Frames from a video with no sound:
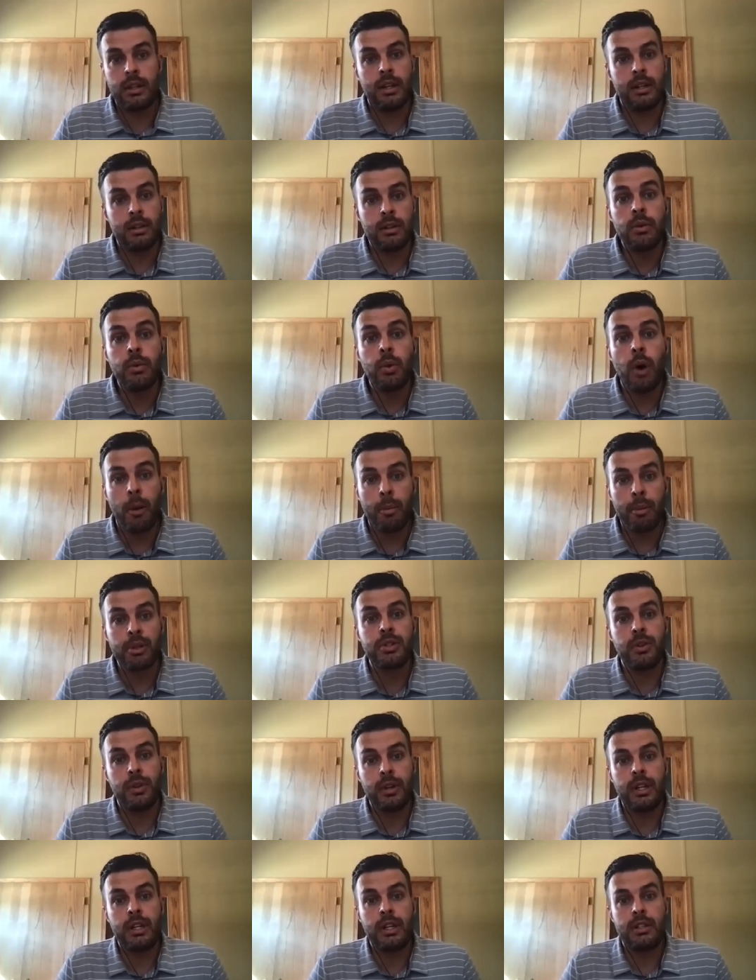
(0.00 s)
and new
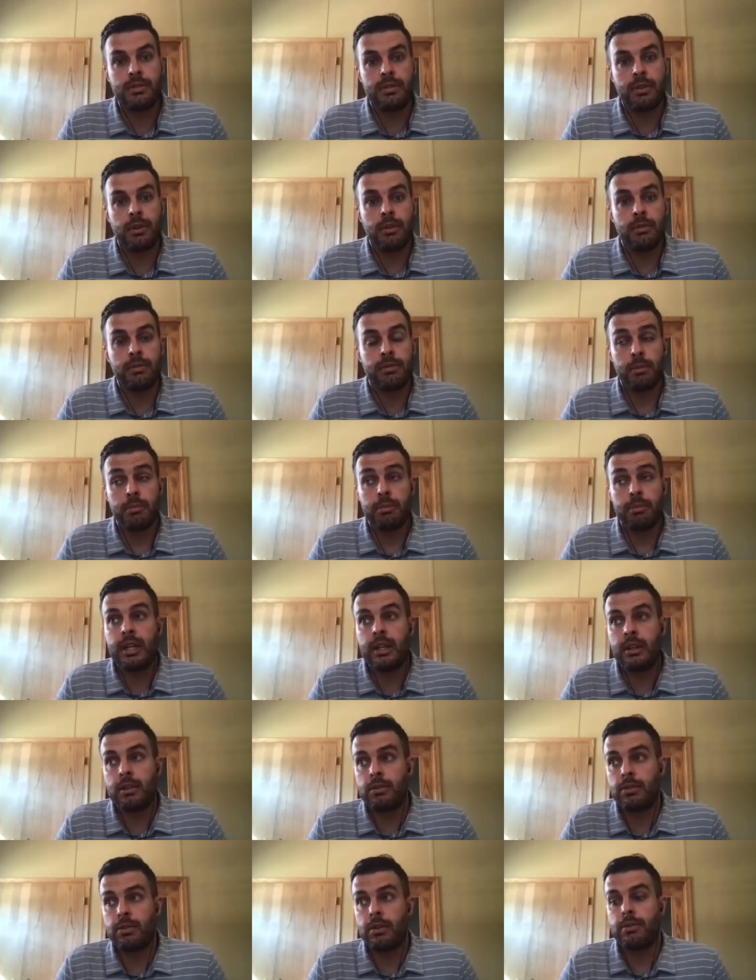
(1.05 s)
opportunities for for me
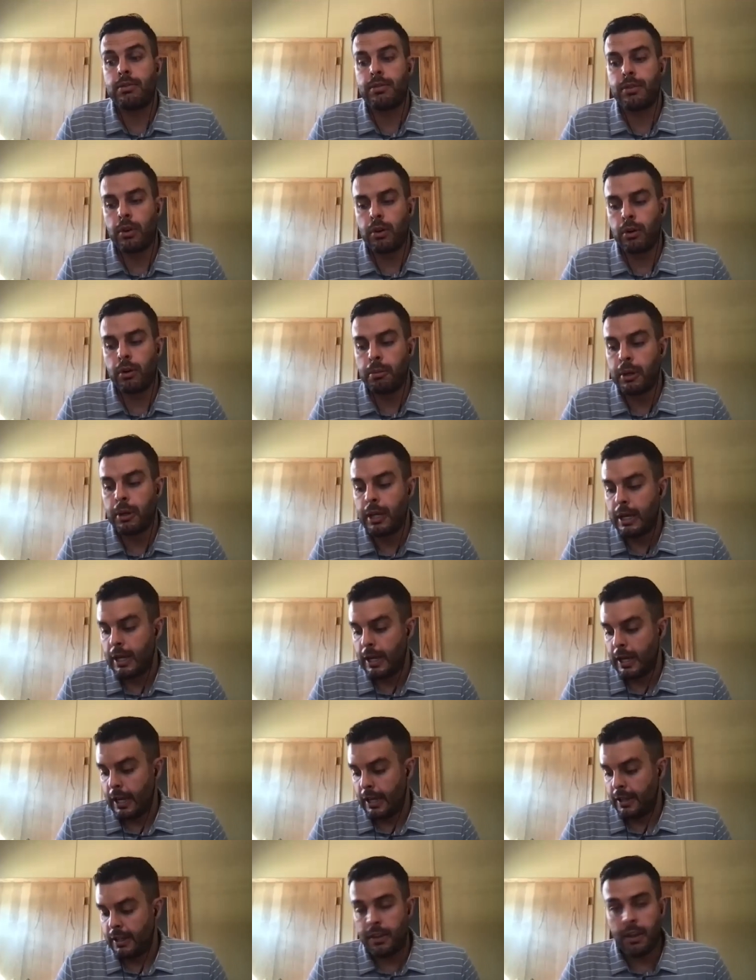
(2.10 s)
and for the firm.
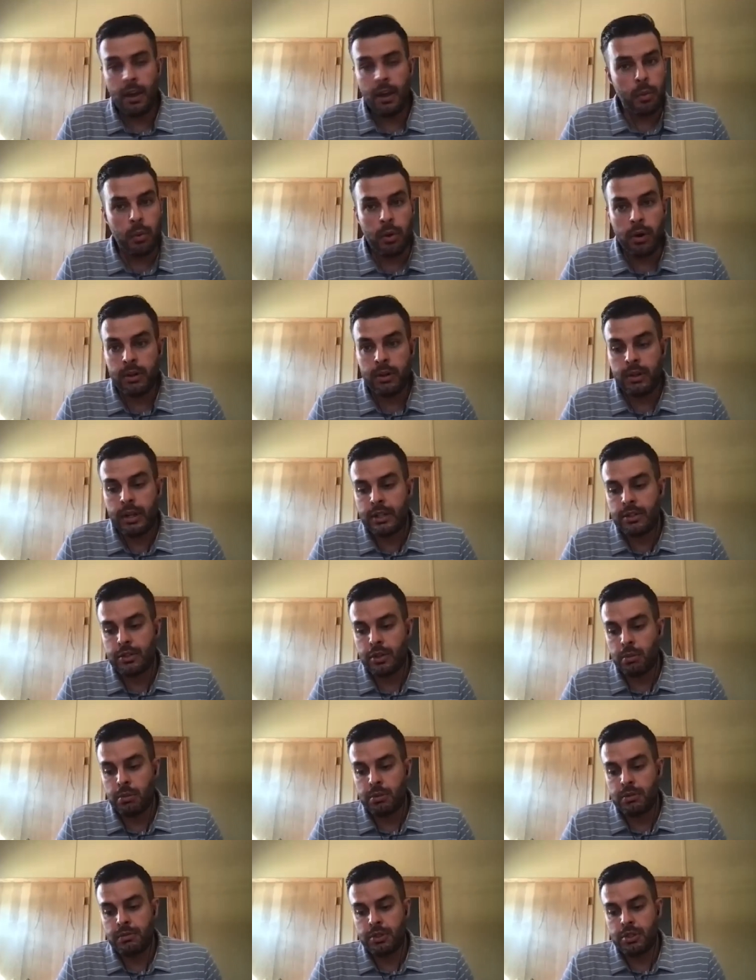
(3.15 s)
And then the other one, in
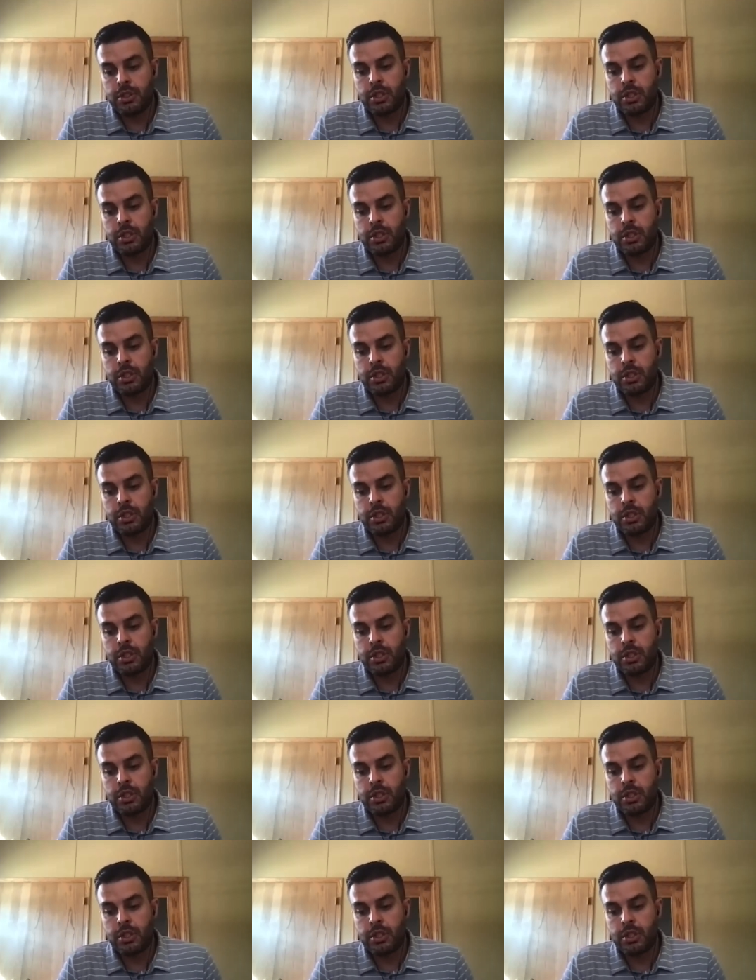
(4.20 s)
terms of just